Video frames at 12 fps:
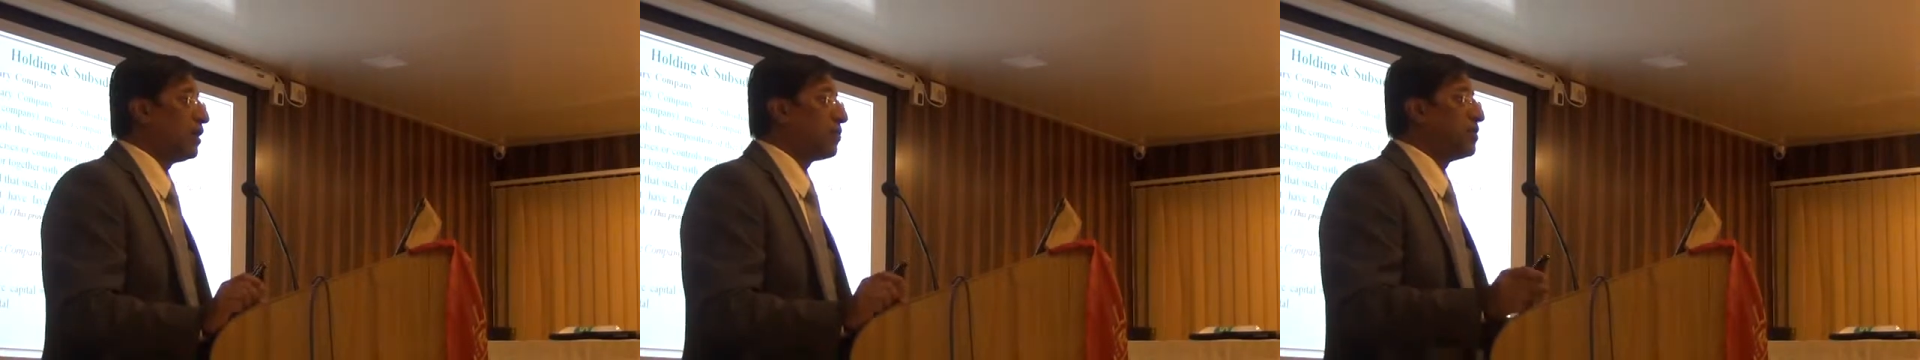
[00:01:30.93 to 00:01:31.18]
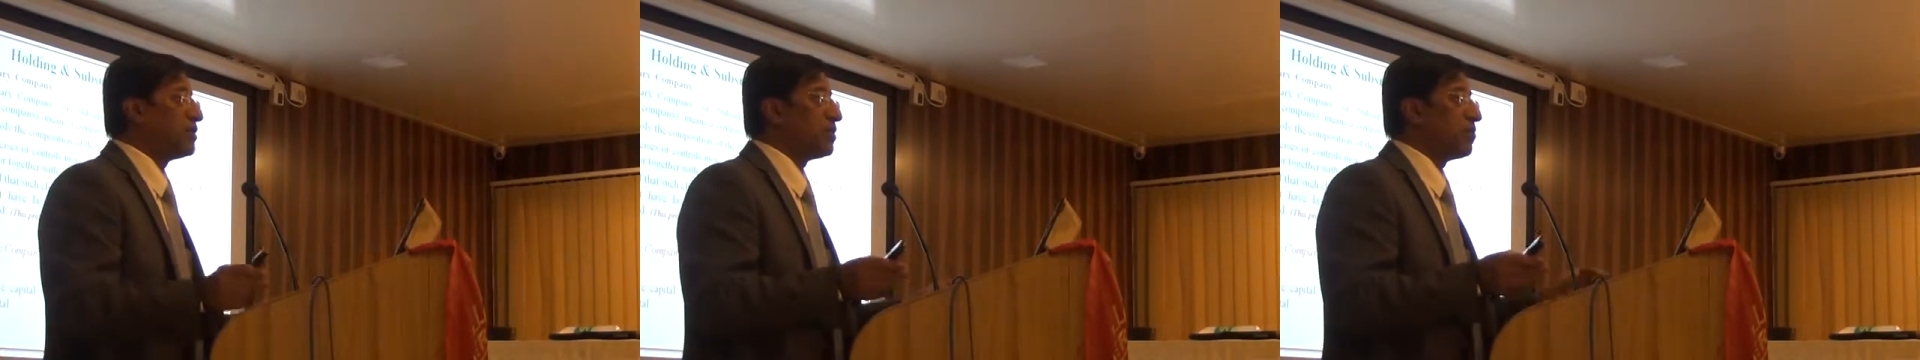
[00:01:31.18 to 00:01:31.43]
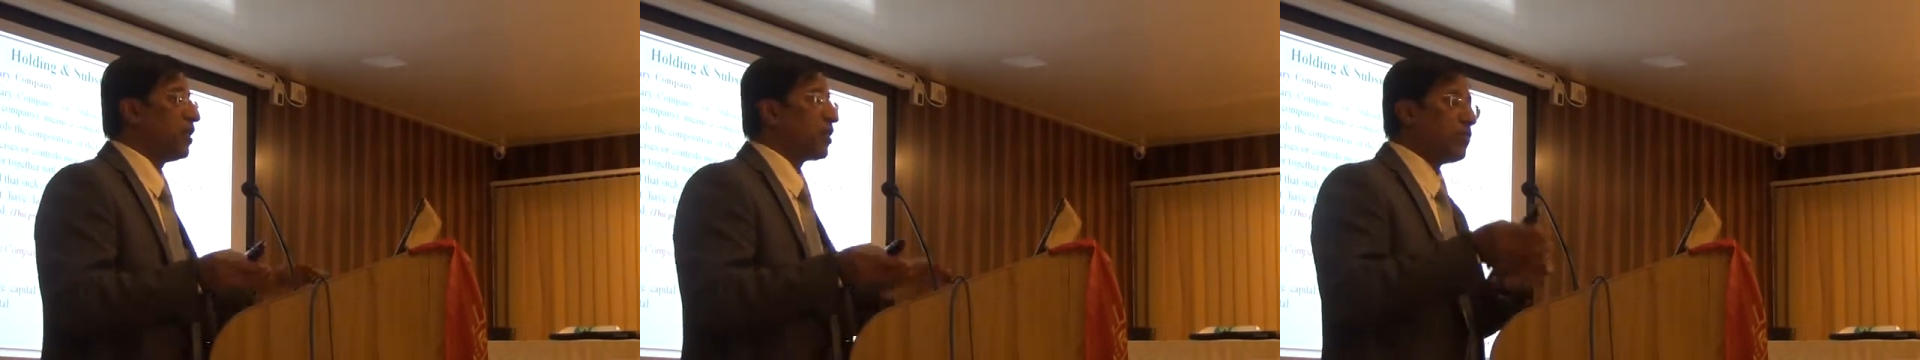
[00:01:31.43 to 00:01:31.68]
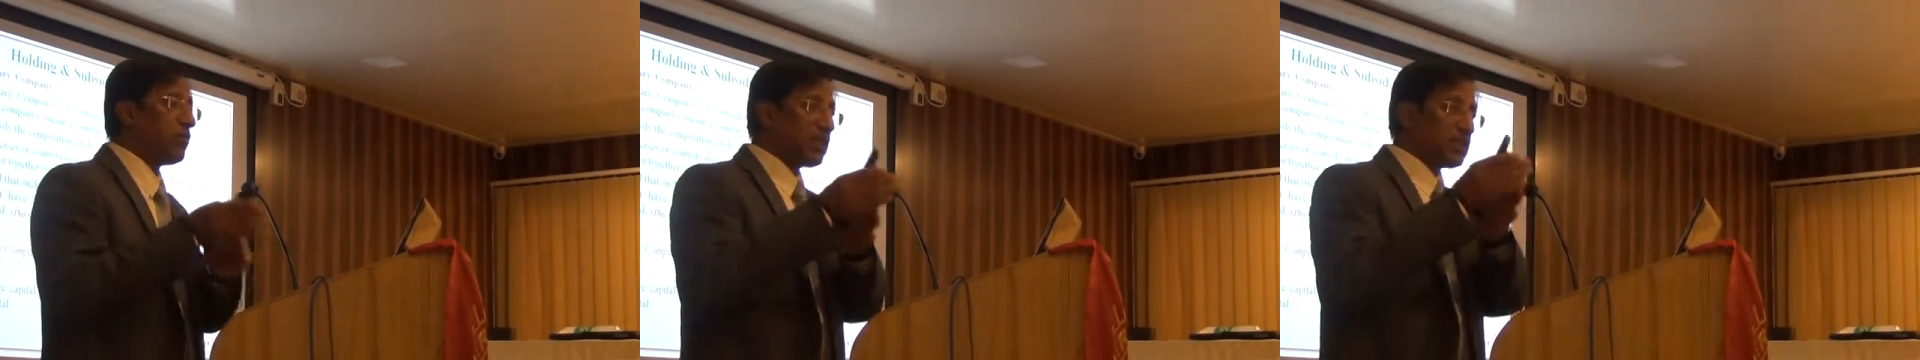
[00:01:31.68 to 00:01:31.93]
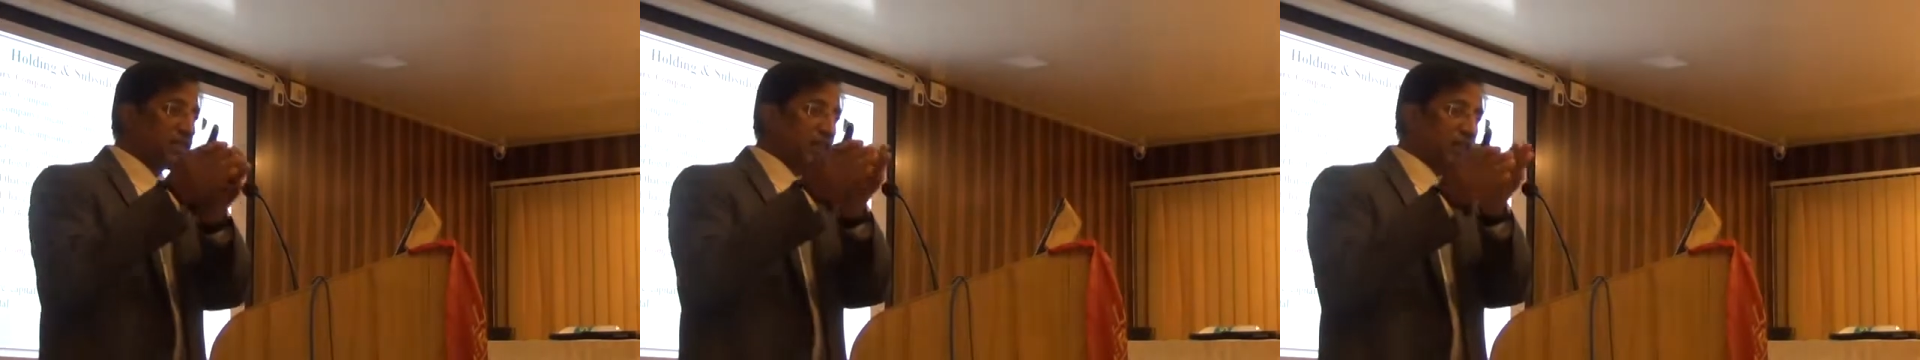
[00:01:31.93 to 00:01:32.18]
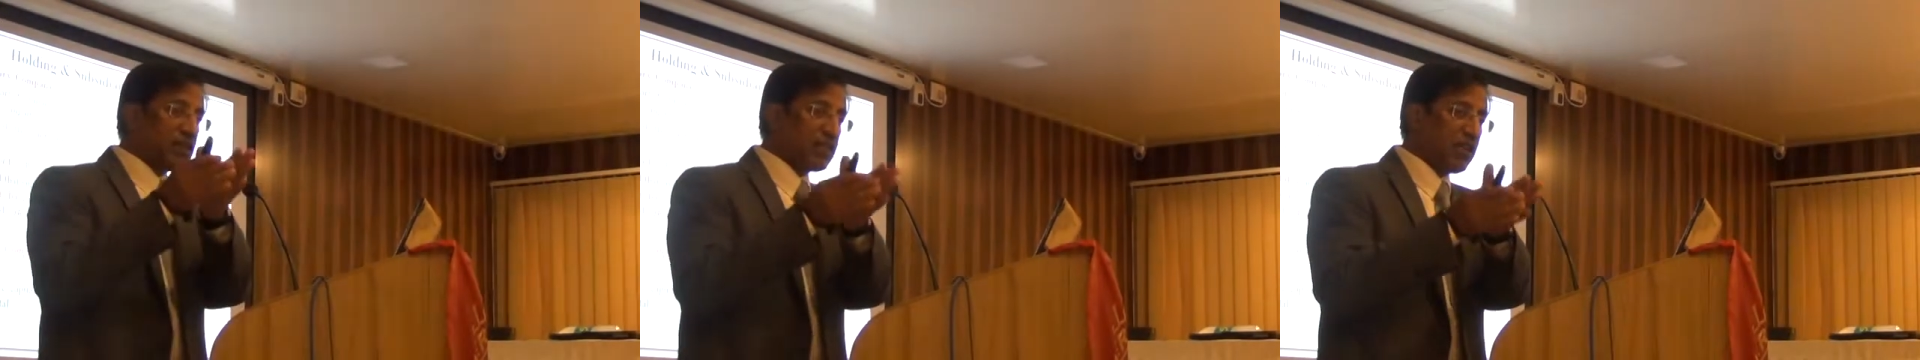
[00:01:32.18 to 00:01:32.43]
That means in my accounting
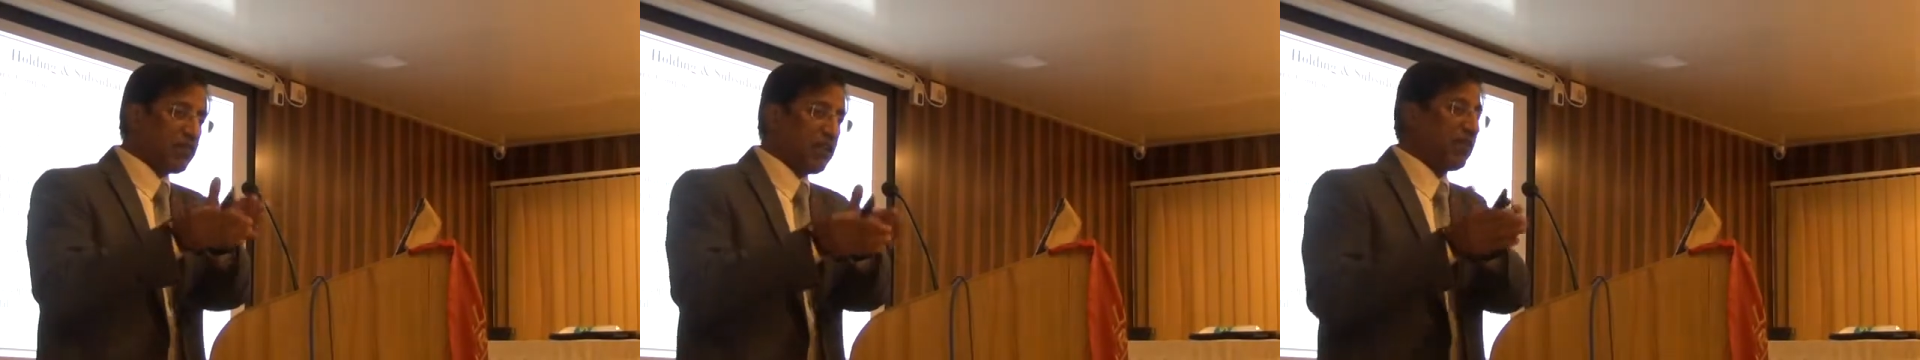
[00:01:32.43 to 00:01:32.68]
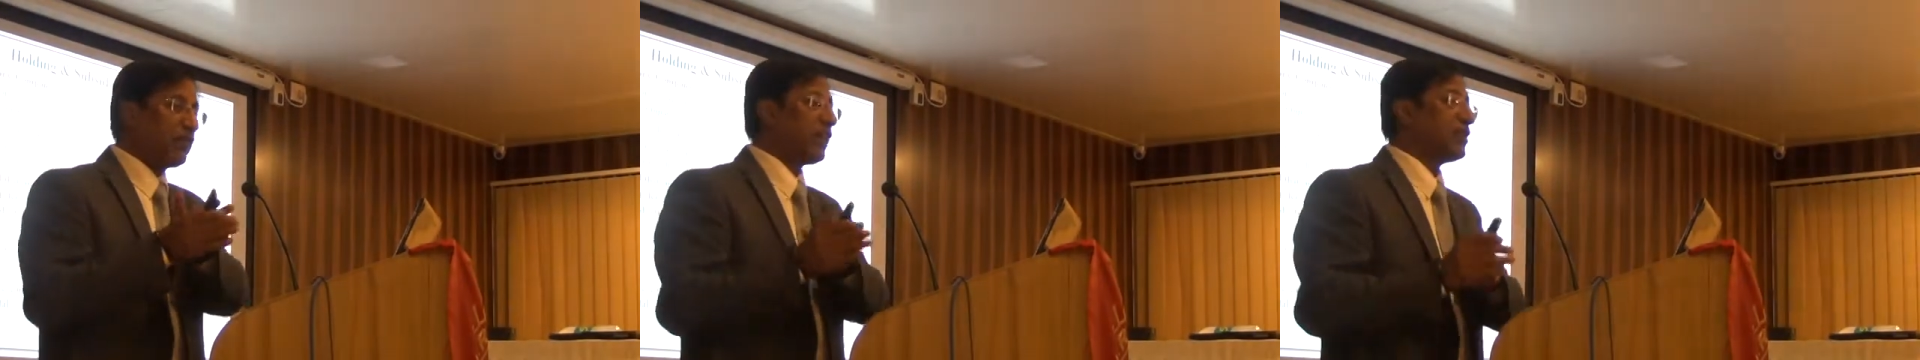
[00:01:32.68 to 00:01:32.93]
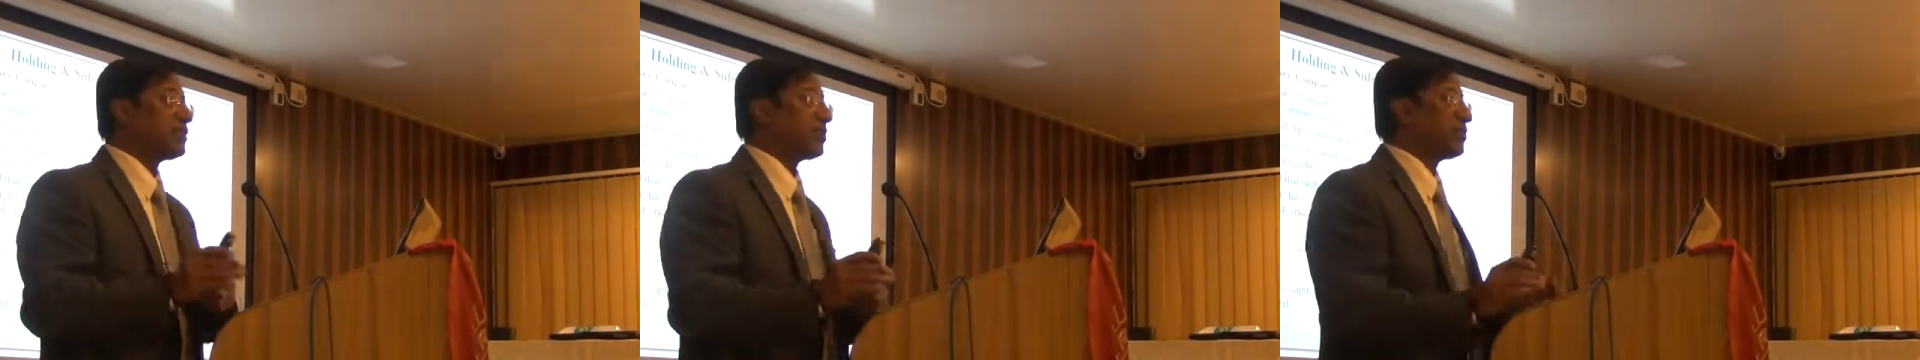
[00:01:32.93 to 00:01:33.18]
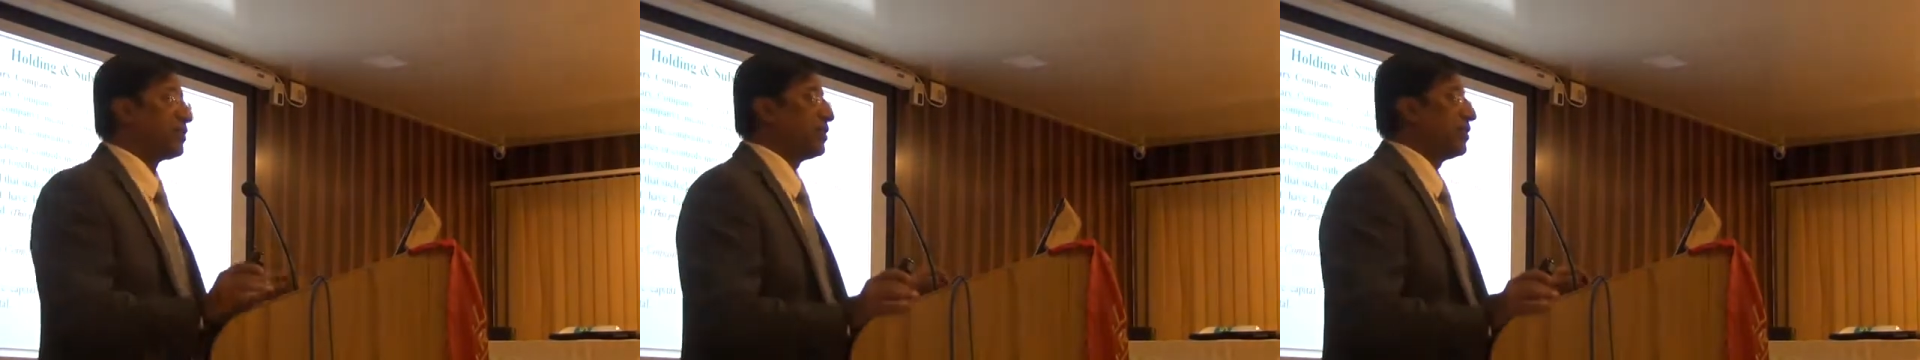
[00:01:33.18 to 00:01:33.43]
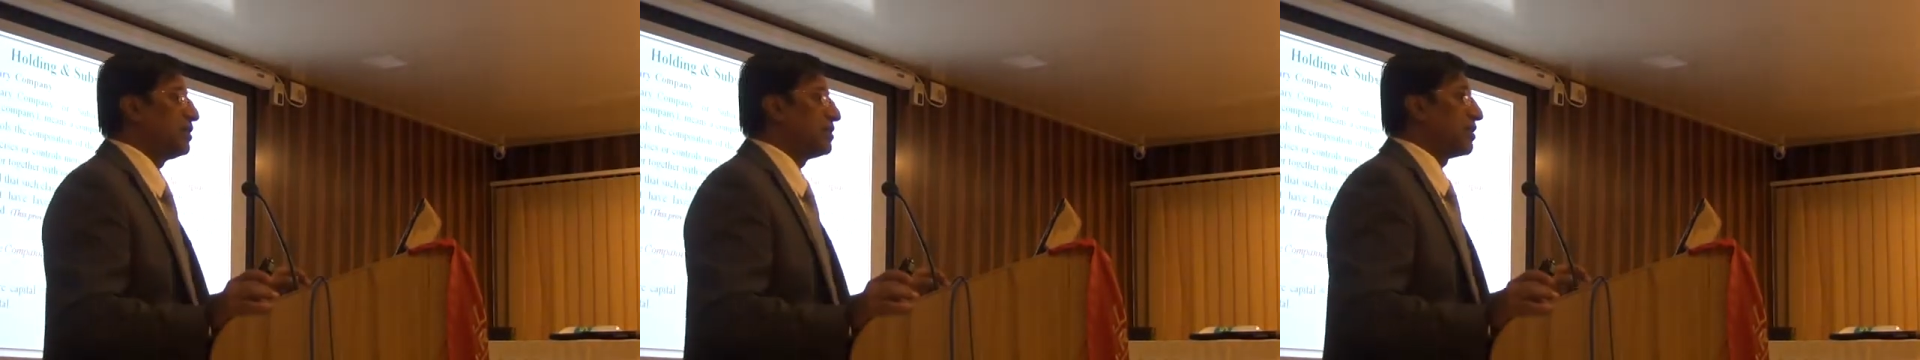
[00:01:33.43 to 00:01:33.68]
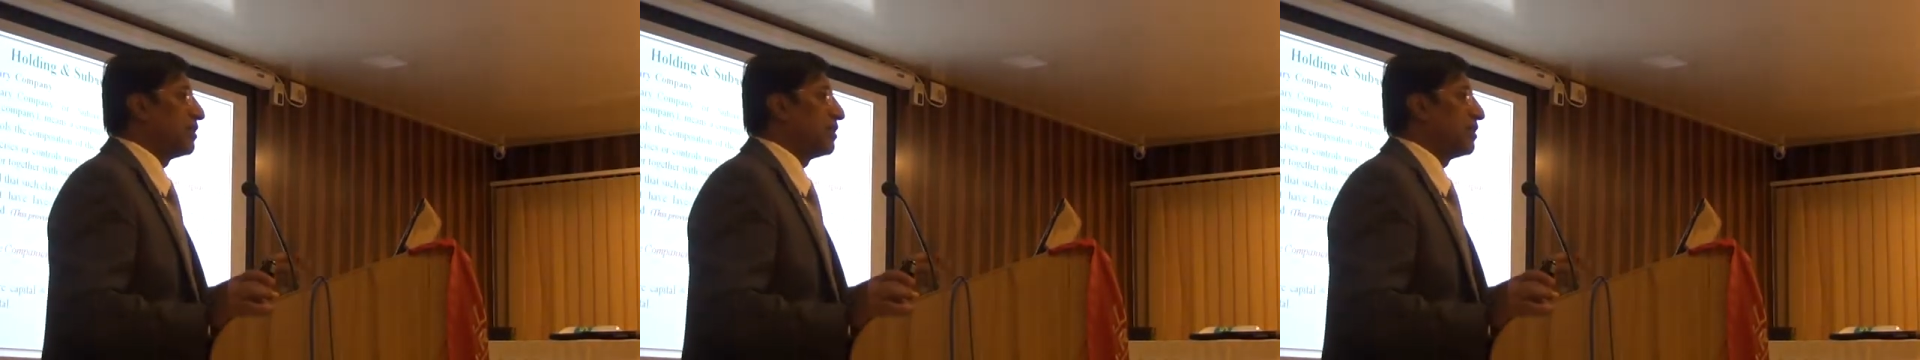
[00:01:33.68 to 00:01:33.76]
standards I will have 10 subsidiaries.